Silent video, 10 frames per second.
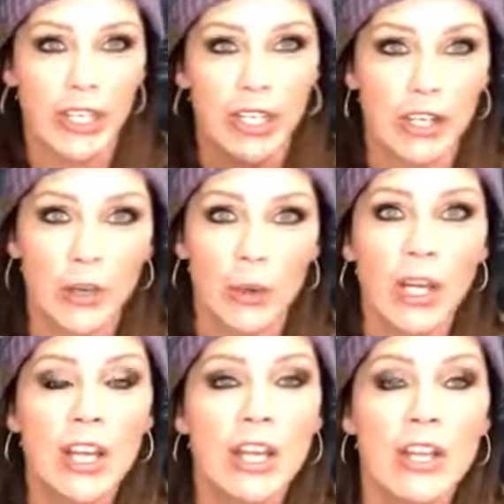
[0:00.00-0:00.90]
video
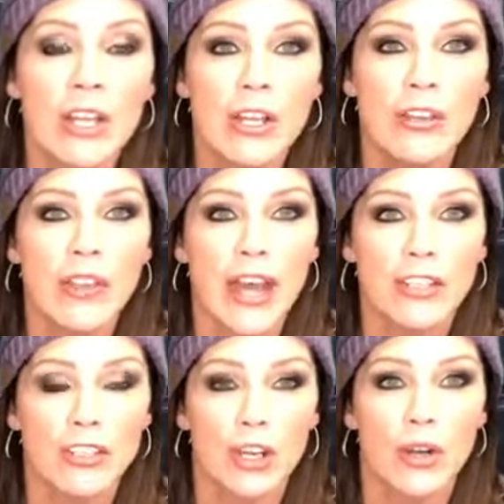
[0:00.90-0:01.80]
that
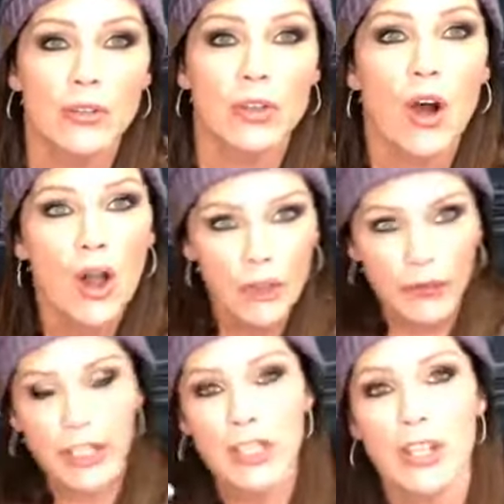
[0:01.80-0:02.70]
shows all the
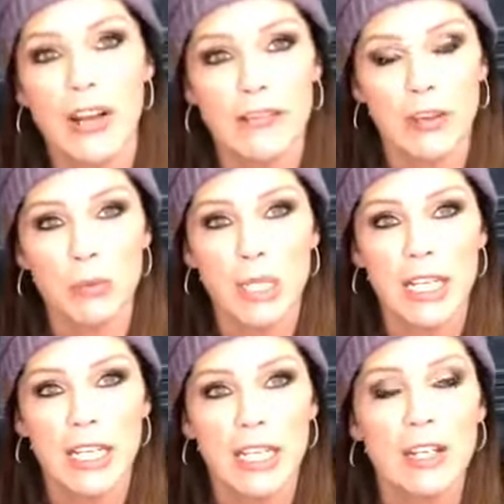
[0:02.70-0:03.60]
furniture I've
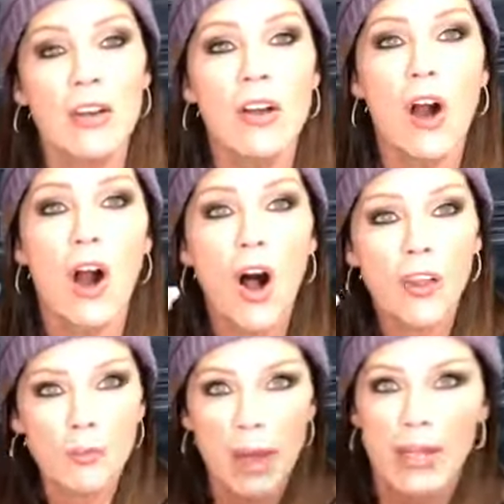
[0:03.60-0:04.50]
completed, all
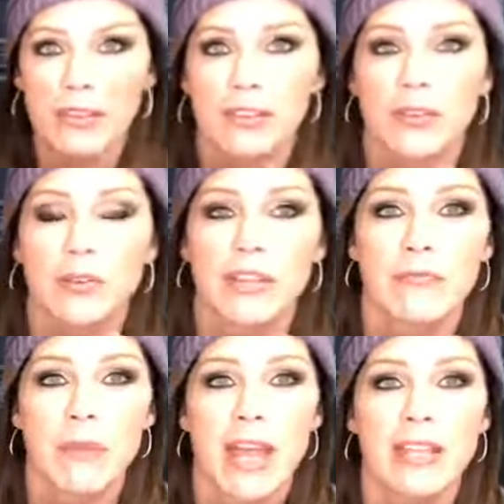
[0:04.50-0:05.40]
the milestones I've
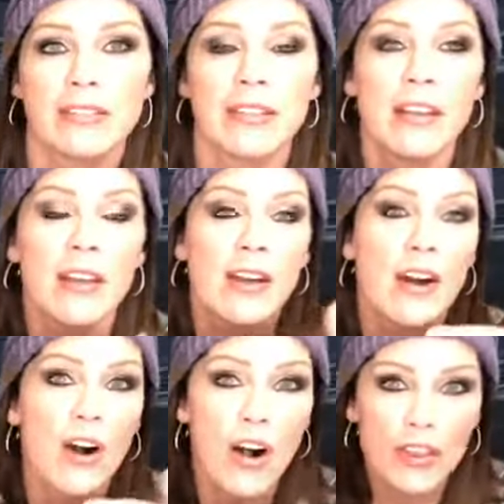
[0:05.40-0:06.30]
met,
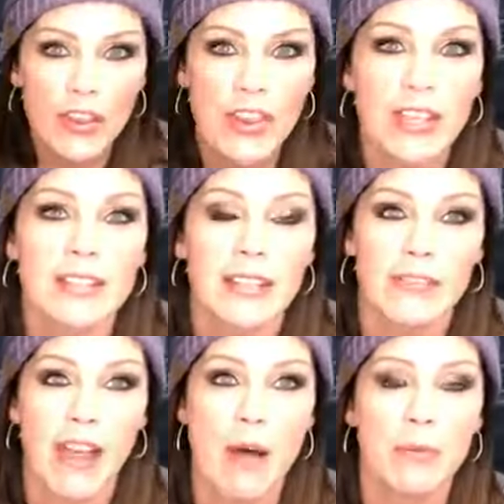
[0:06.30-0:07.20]
all the things that
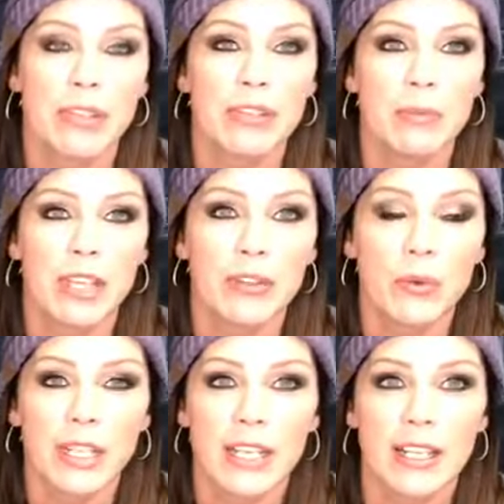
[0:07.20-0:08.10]
have happened to me in
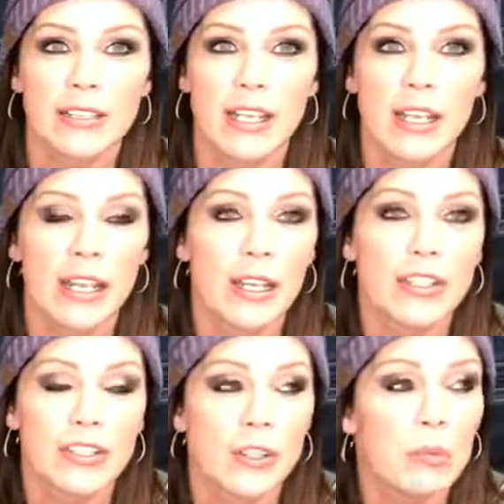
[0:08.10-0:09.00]
2019, and it
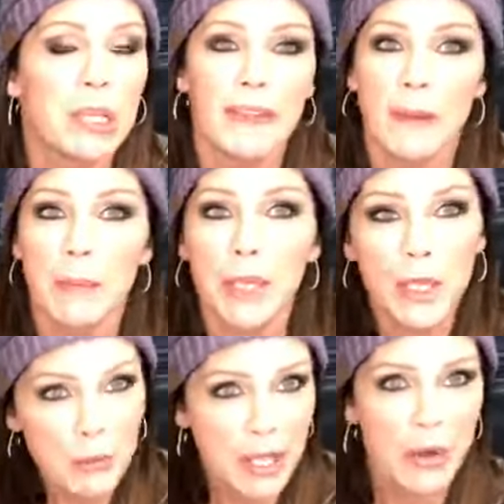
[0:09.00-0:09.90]
just completely
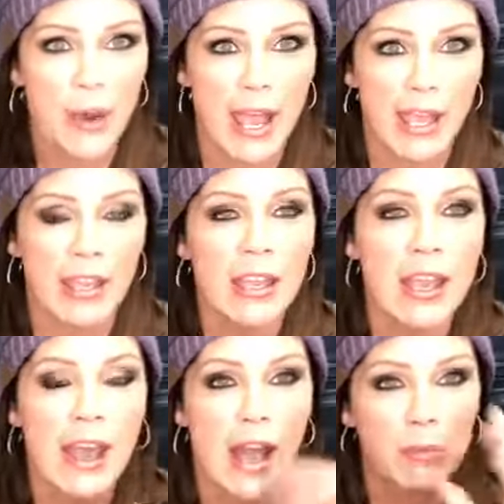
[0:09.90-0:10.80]
blew me away.
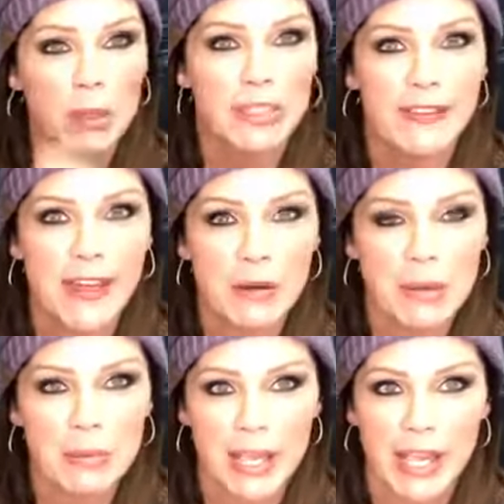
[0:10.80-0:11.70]
I posted that on
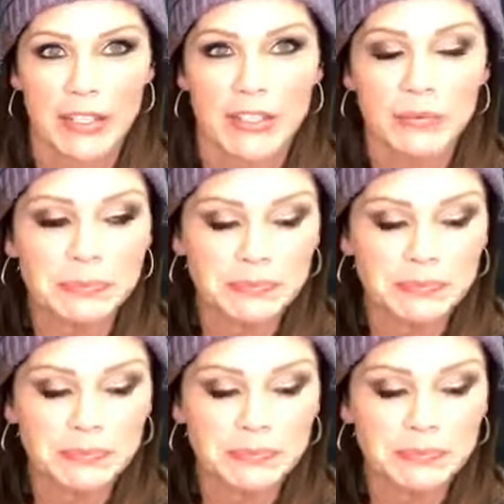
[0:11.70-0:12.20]
my page.